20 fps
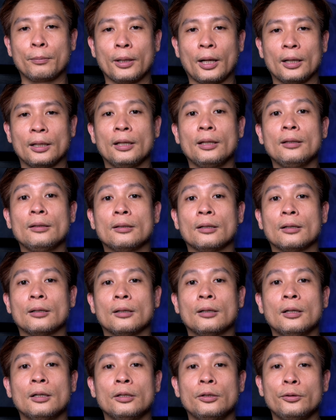in the
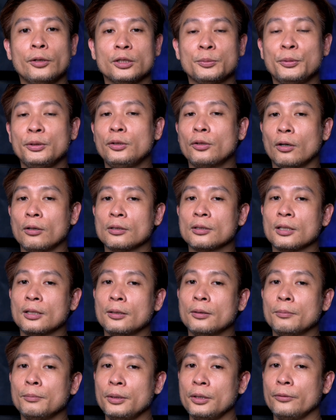USB dongle
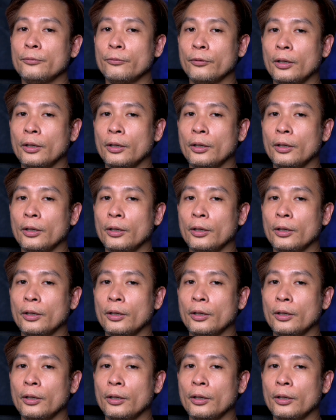midway,